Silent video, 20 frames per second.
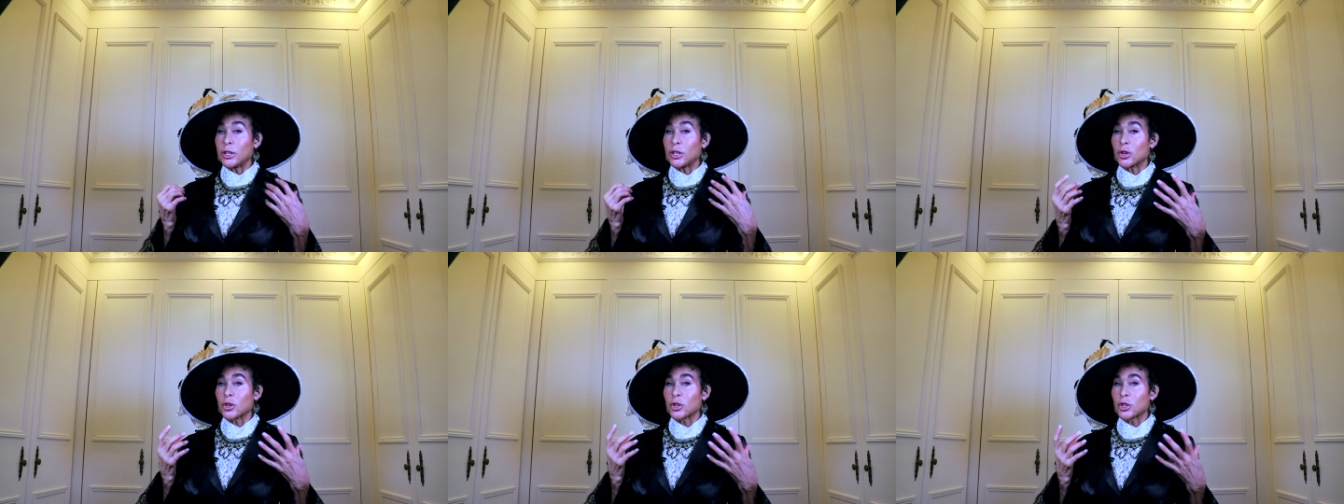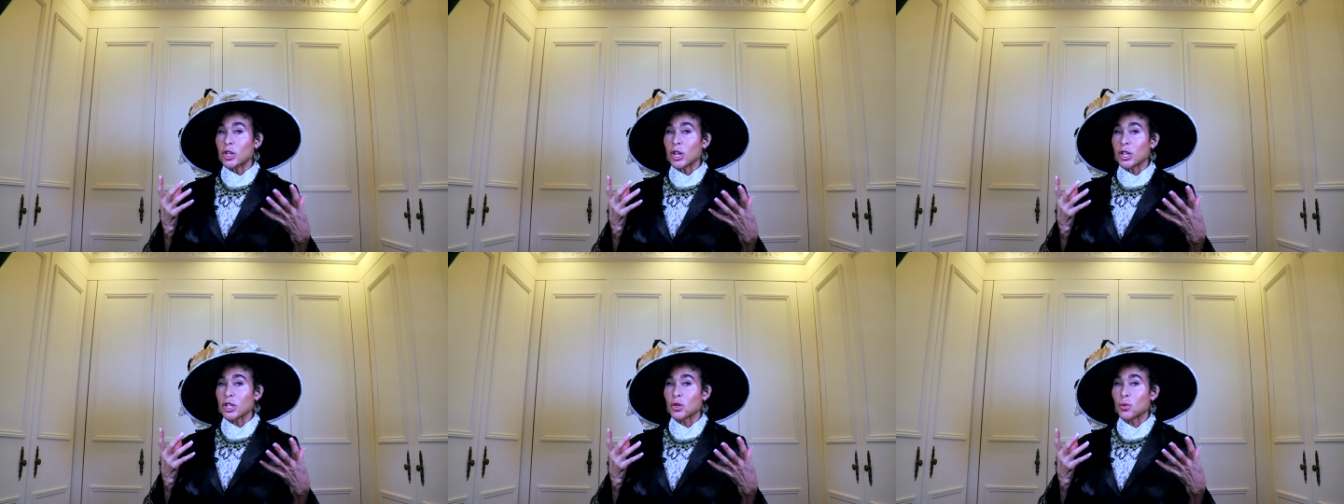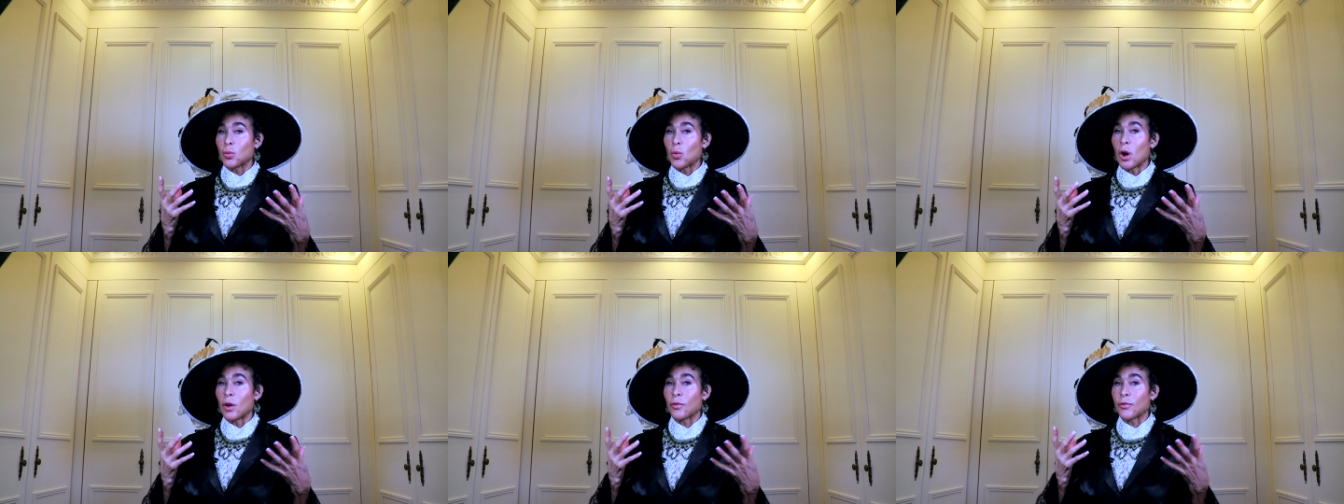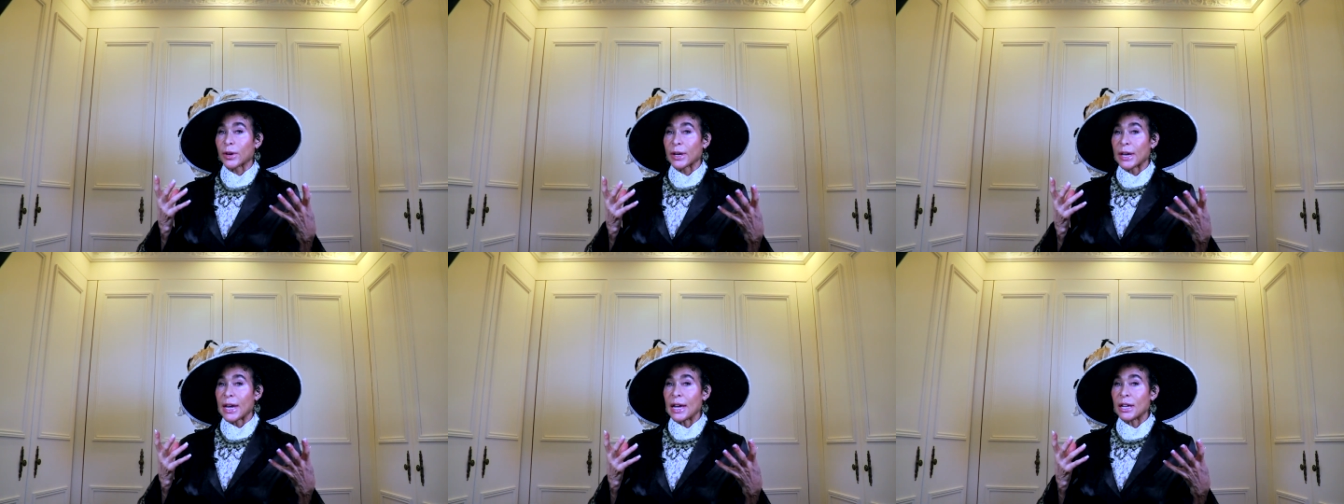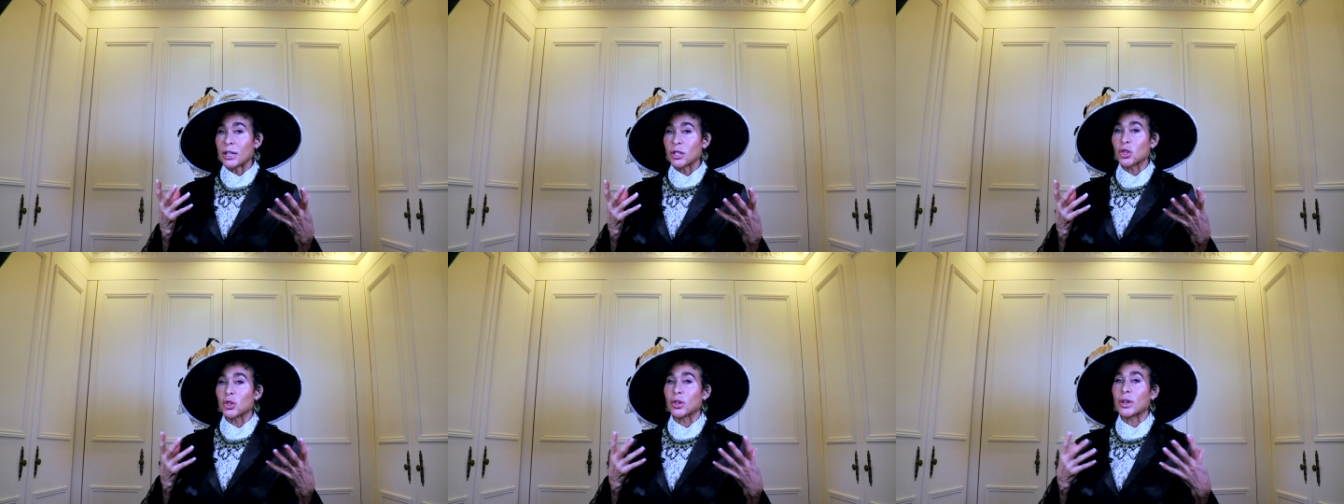to your chest wall for
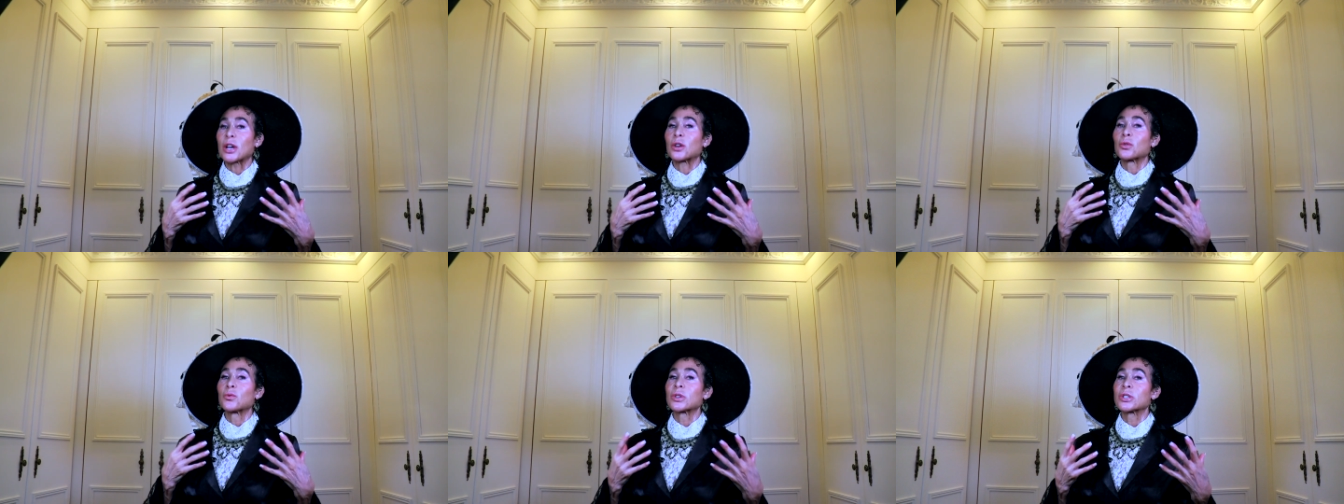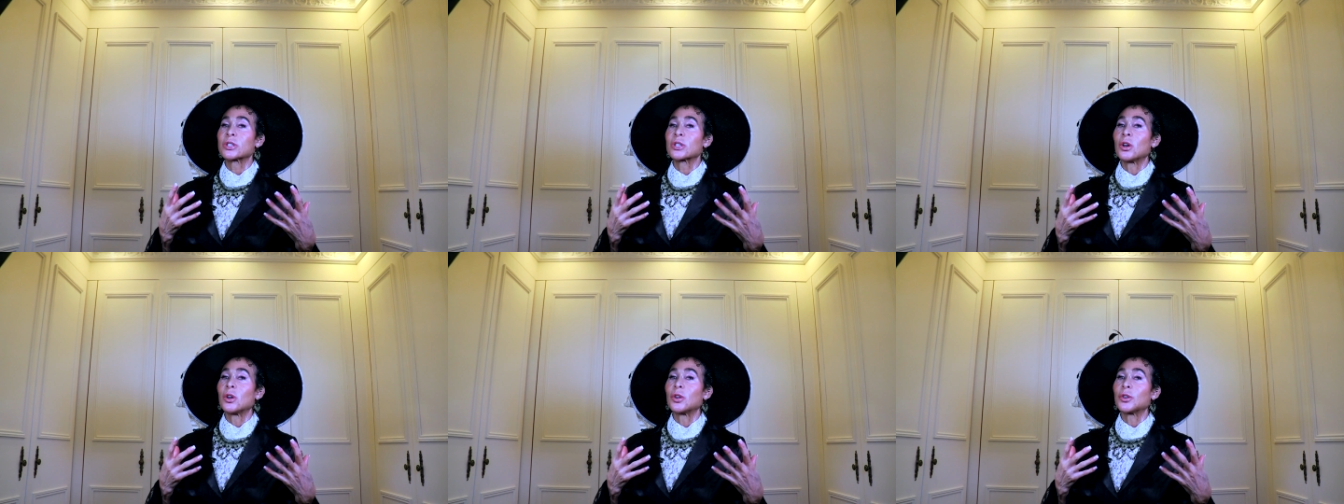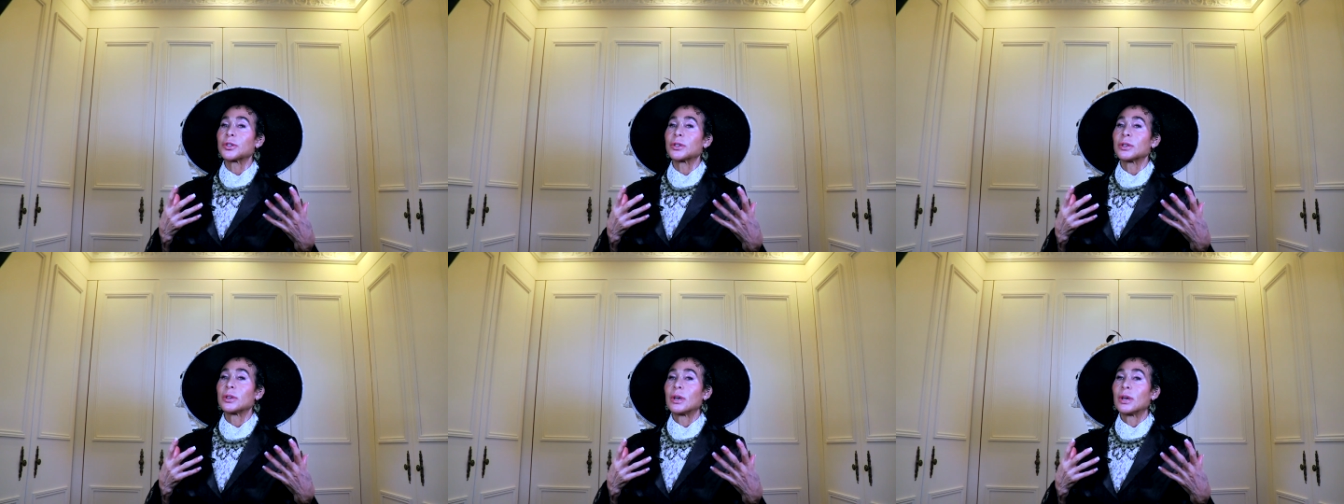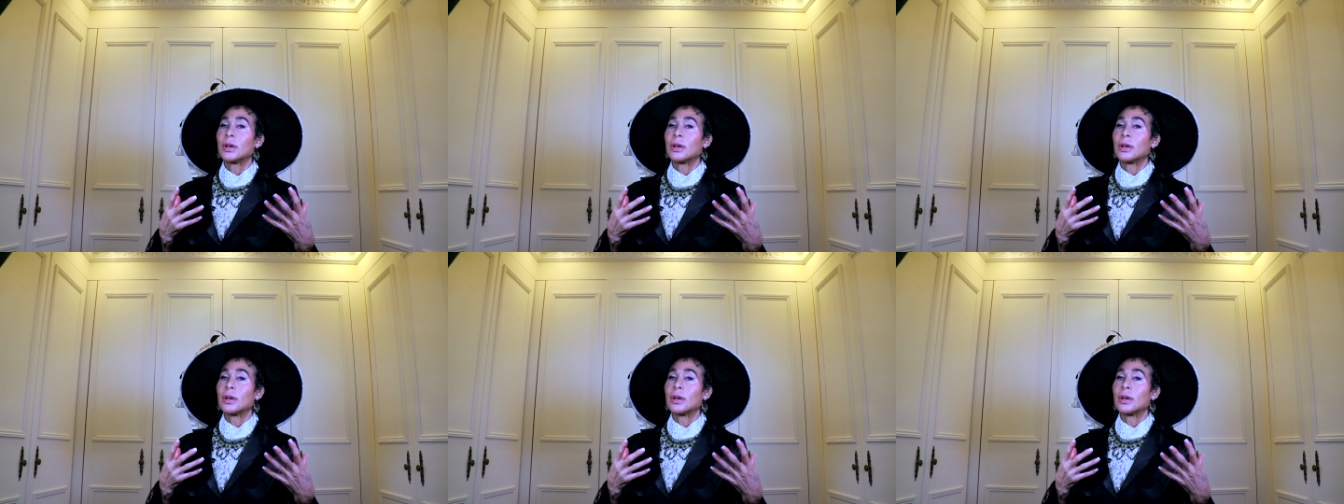cancer can result